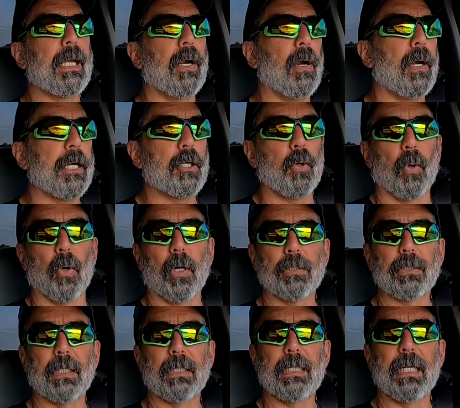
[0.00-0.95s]
carry
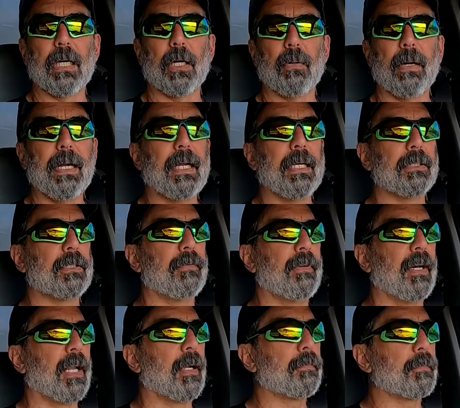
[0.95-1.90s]
course that the NRA has
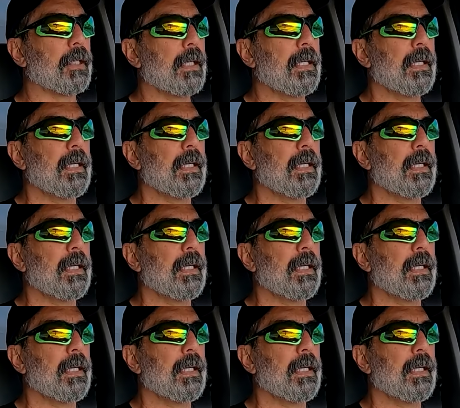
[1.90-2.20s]
developed.